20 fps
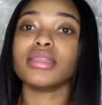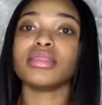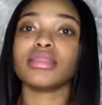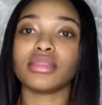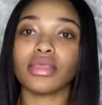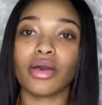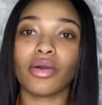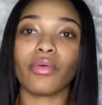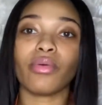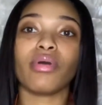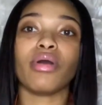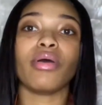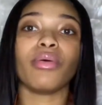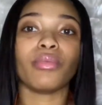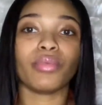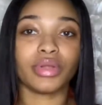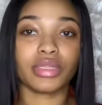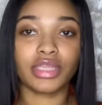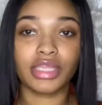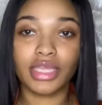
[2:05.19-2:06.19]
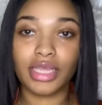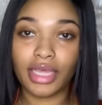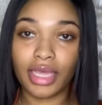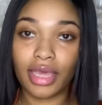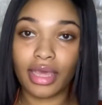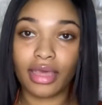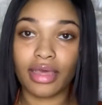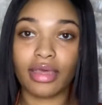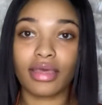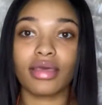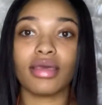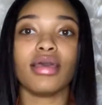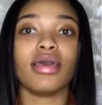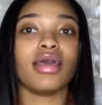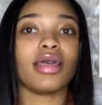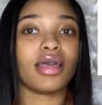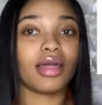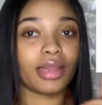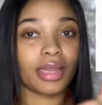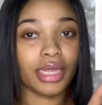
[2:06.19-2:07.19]
So once again,
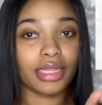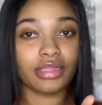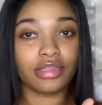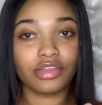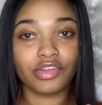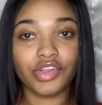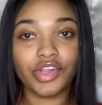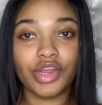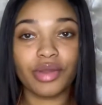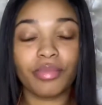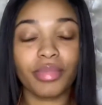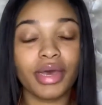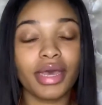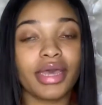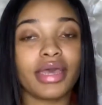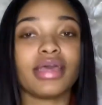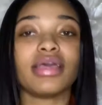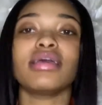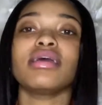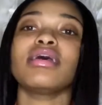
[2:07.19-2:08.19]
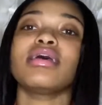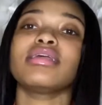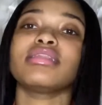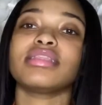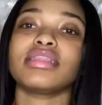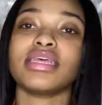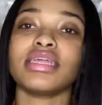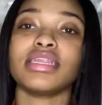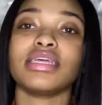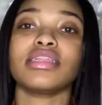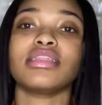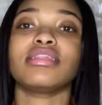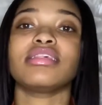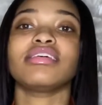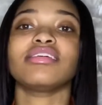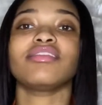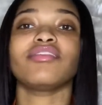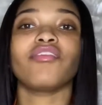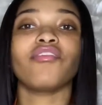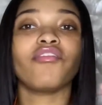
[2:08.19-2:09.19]
click the share button, send it
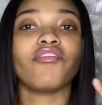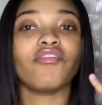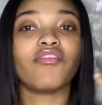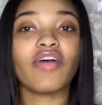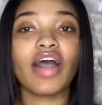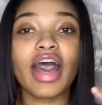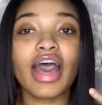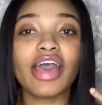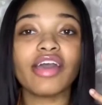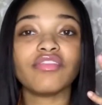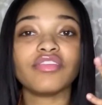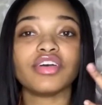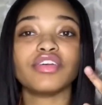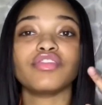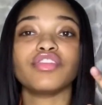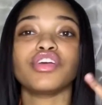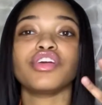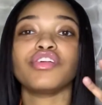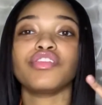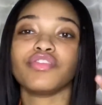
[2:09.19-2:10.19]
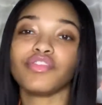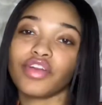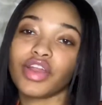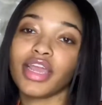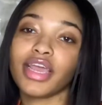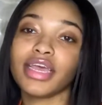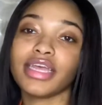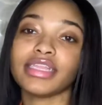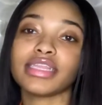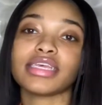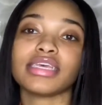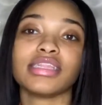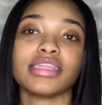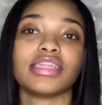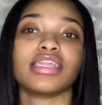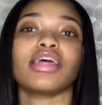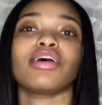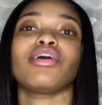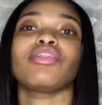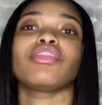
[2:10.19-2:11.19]
to 5 of your friends and
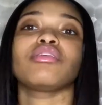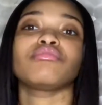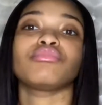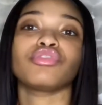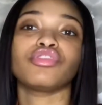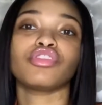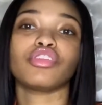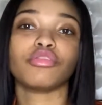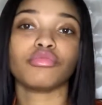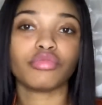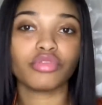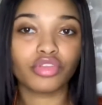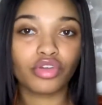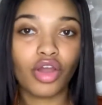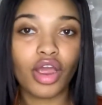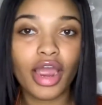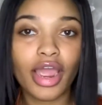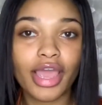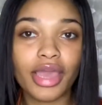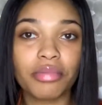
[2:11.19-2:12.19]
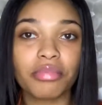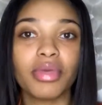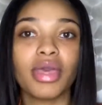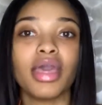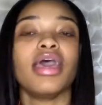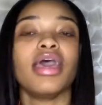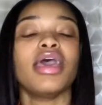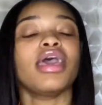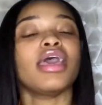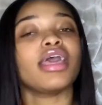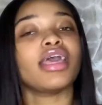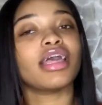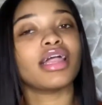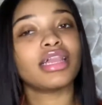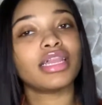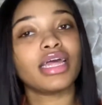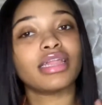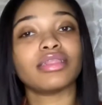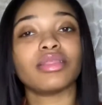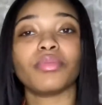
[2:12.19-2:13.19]
tell them to subscribe, and
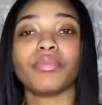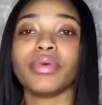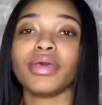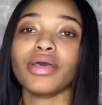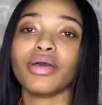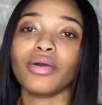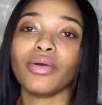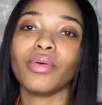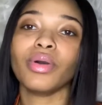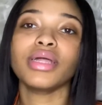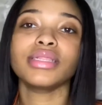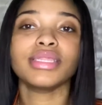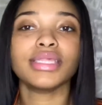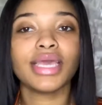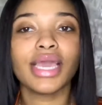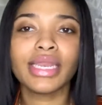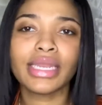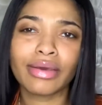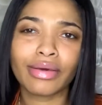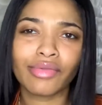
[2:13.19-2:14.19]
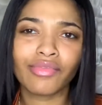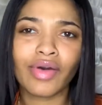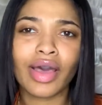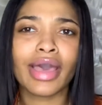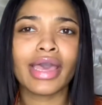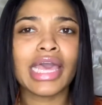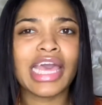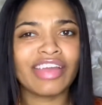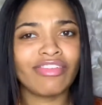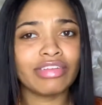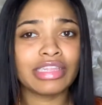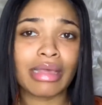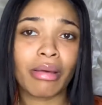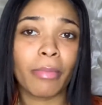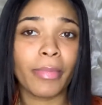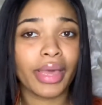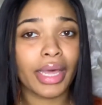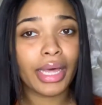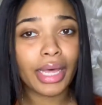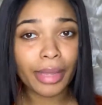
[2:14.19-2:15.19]
click the bell to get notified every time I
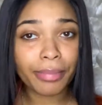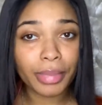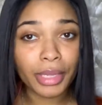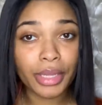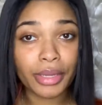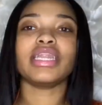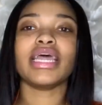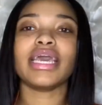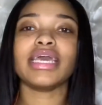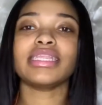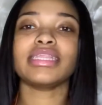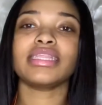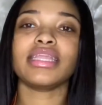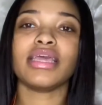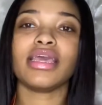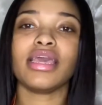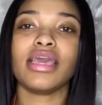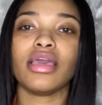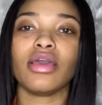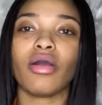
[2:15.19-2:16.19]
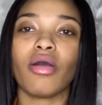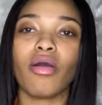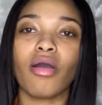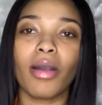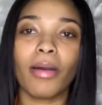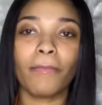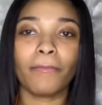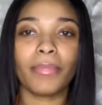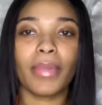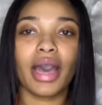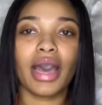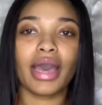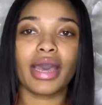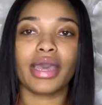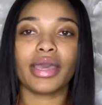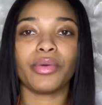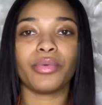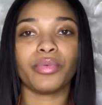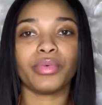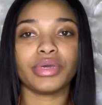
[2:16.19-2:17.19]
make an upload. Next thing on my
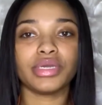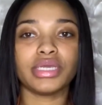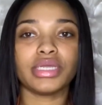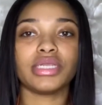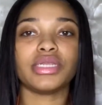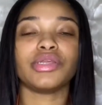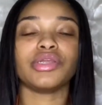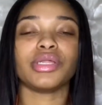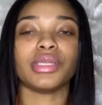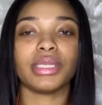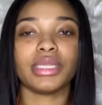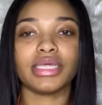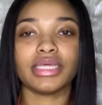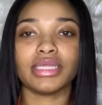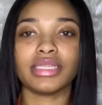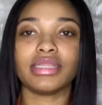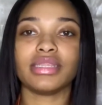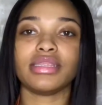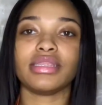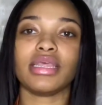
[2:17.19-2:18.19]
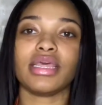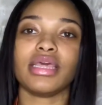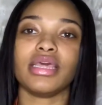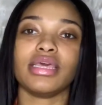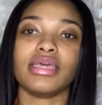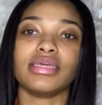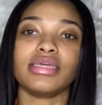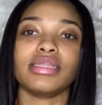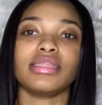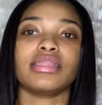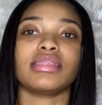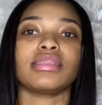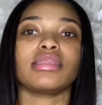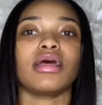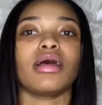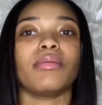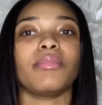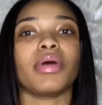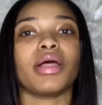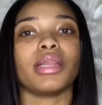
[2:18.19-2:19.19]
wish list is
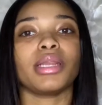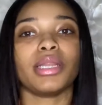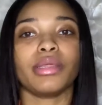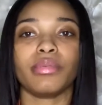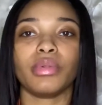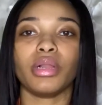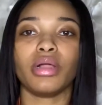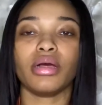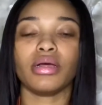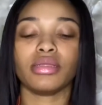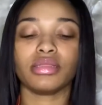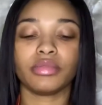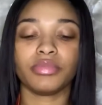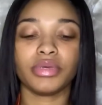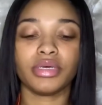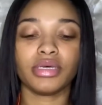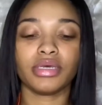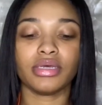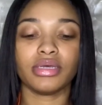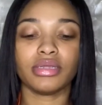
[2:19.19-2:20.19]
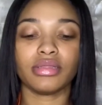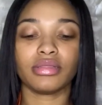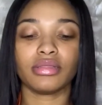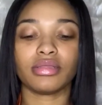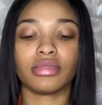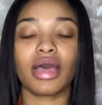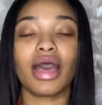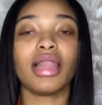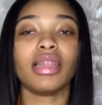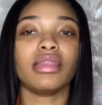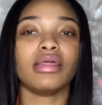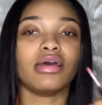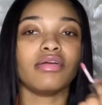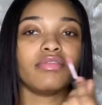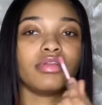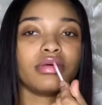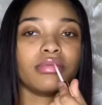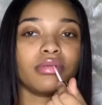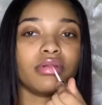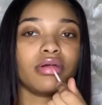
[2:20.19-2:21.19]
some lip gloss, because I love
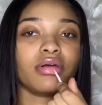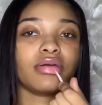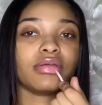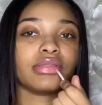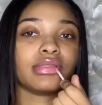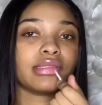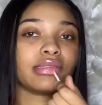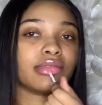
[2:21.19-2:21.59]
lip gloss.